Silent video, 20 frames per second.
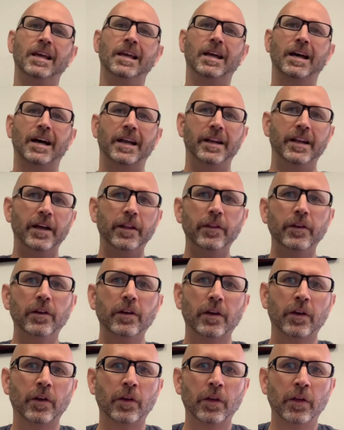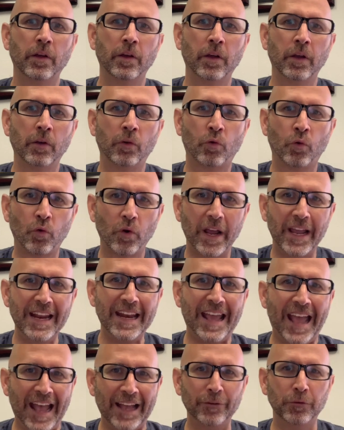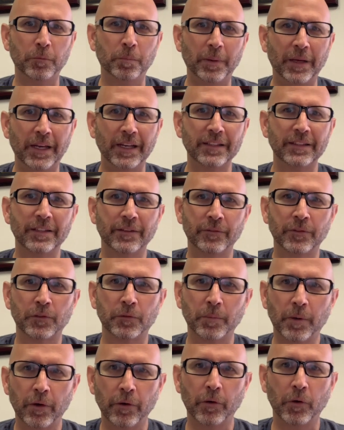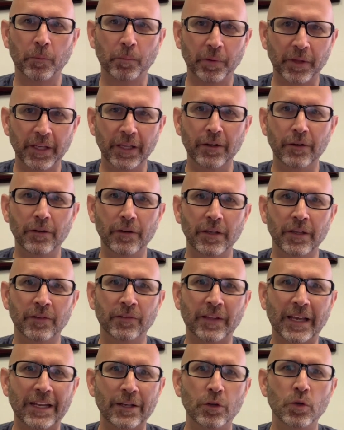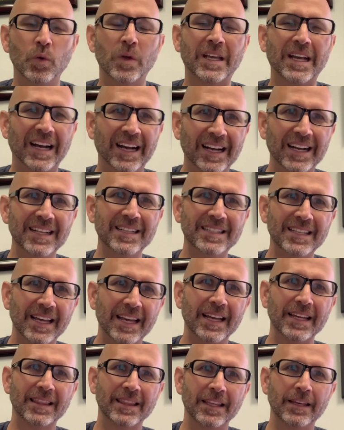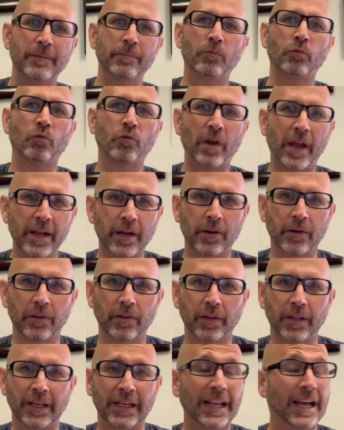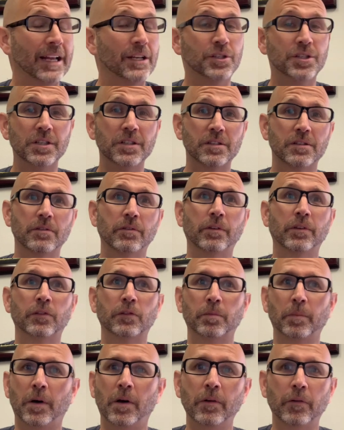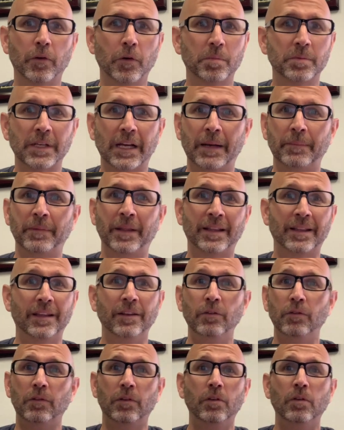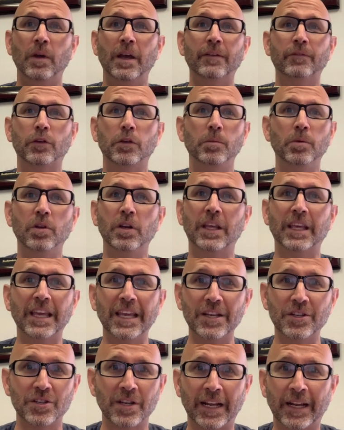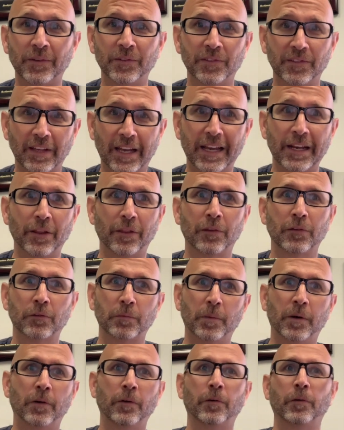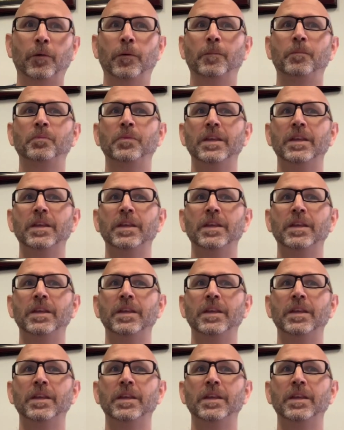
Another great aspect of a small group leader is that you contact them regularly, not just during small group time, that you have communication outside of the small group.